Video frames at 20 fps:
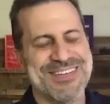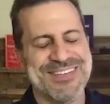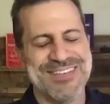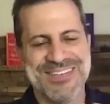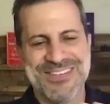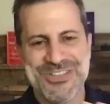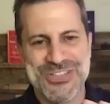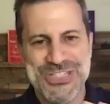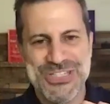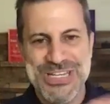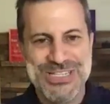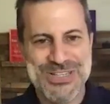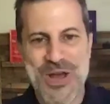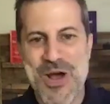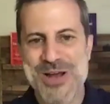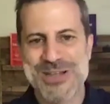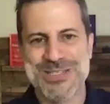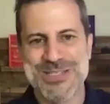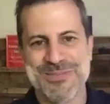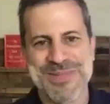she's
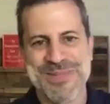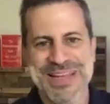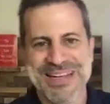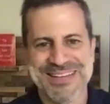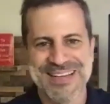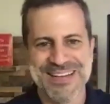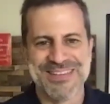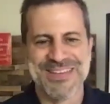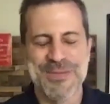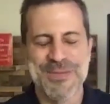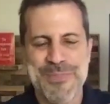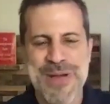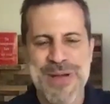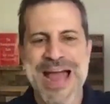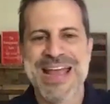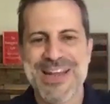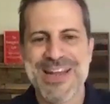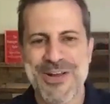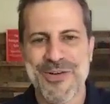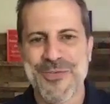awesome, like the, the
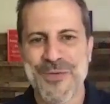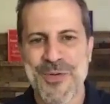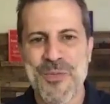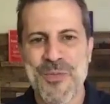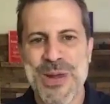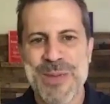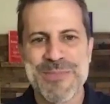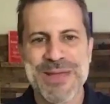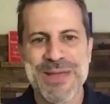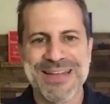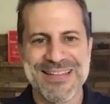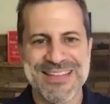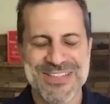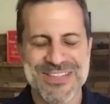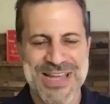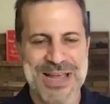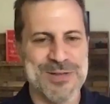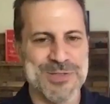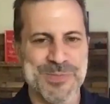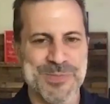pioneer for women in the
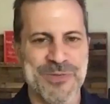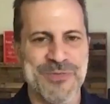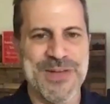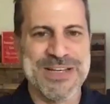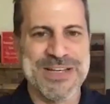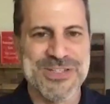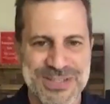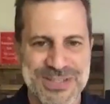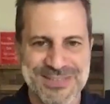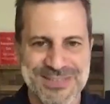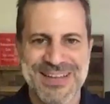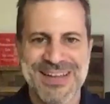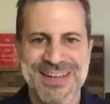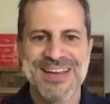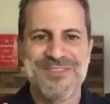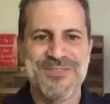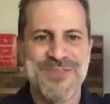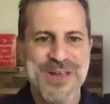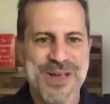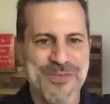sales profession.
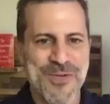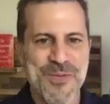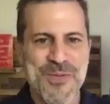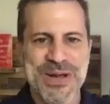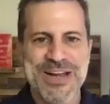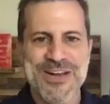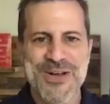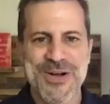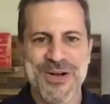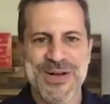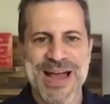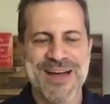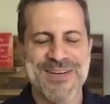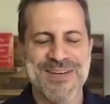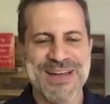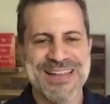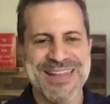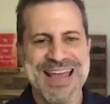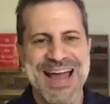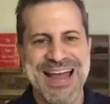If you ever want to nerd out
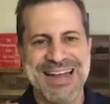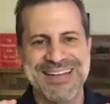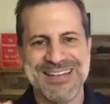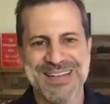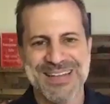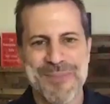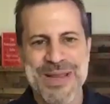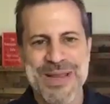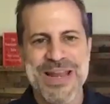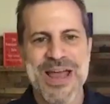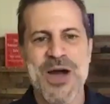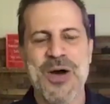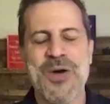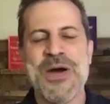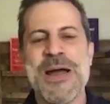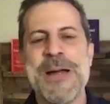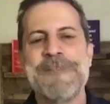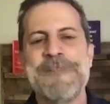on that, let me know.